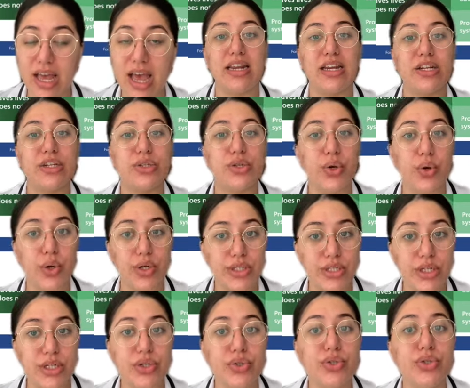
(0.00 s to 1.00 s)
and it is
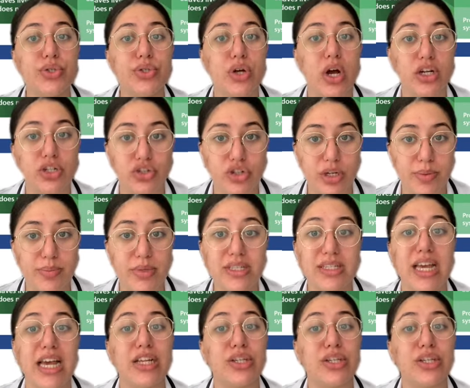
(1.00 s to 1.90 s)
critical to start treatment